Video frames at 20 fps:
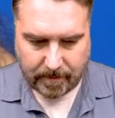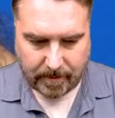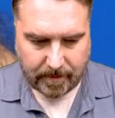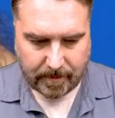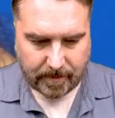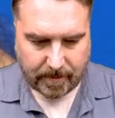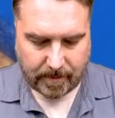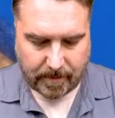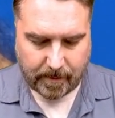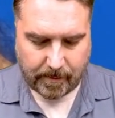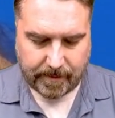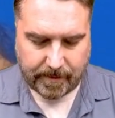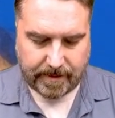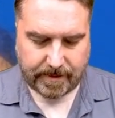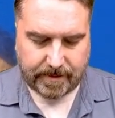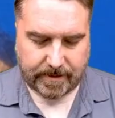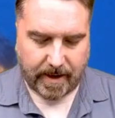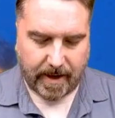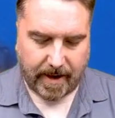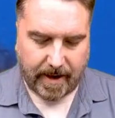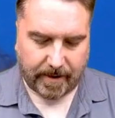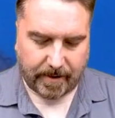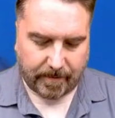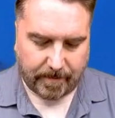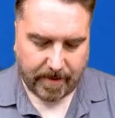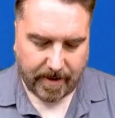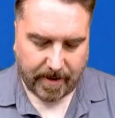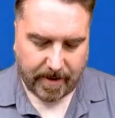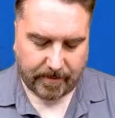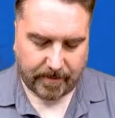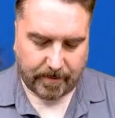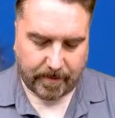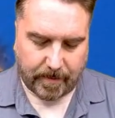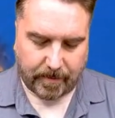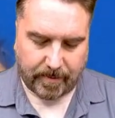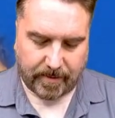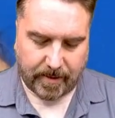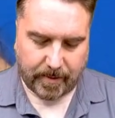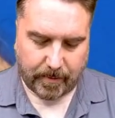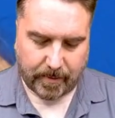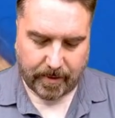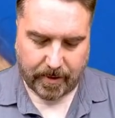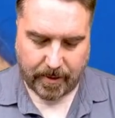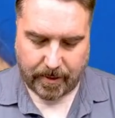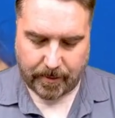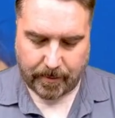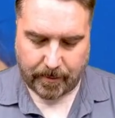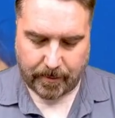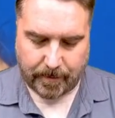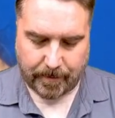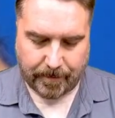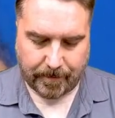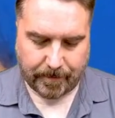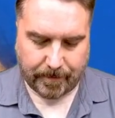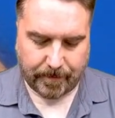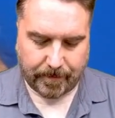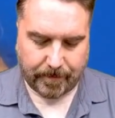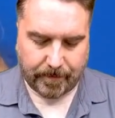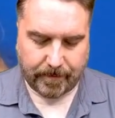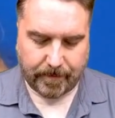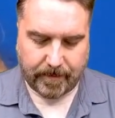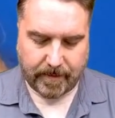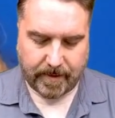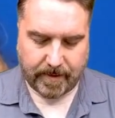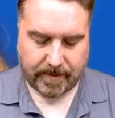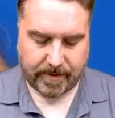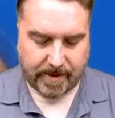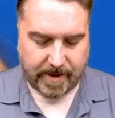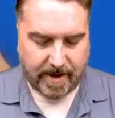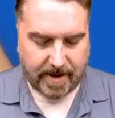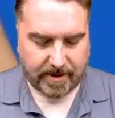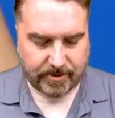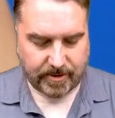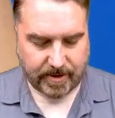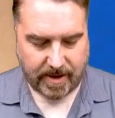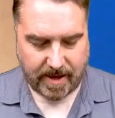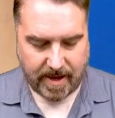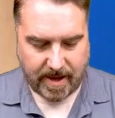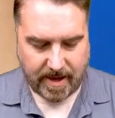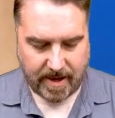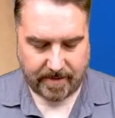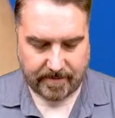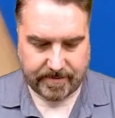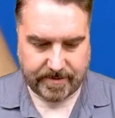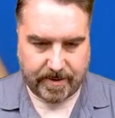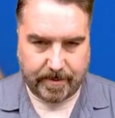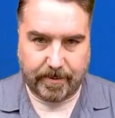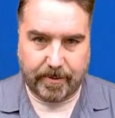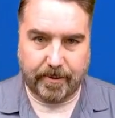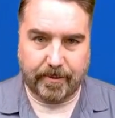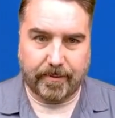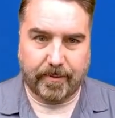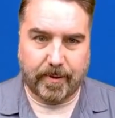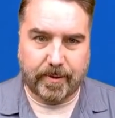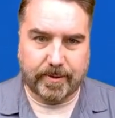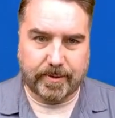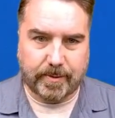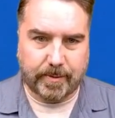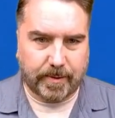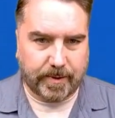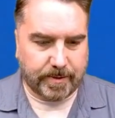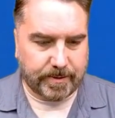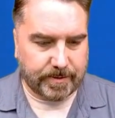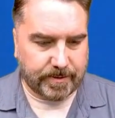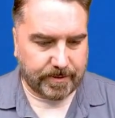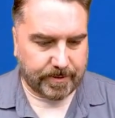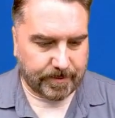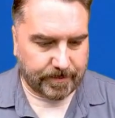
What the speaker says: Cloak and Dagger. Man, I remember they were new. I actually have some of their first ones.